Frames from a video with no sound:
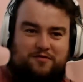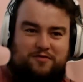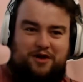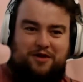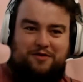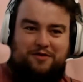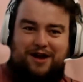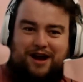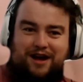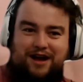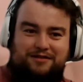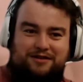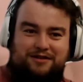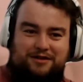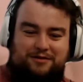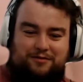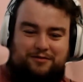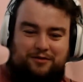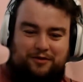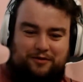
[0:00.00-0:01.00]
be around.
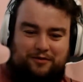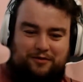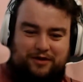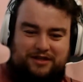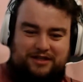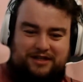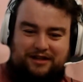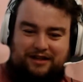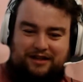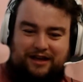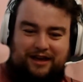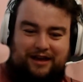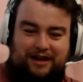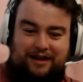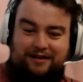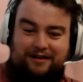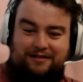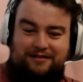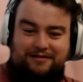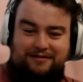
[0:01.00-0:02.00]
We're still
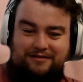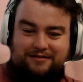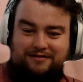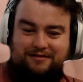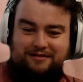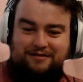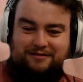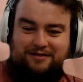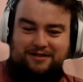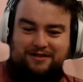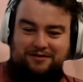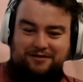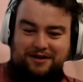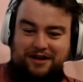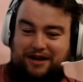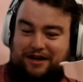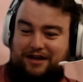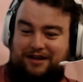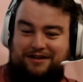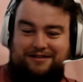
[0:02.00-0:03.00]
here. We're still
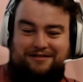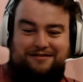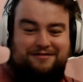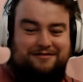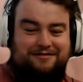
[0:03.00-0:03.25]
kicking.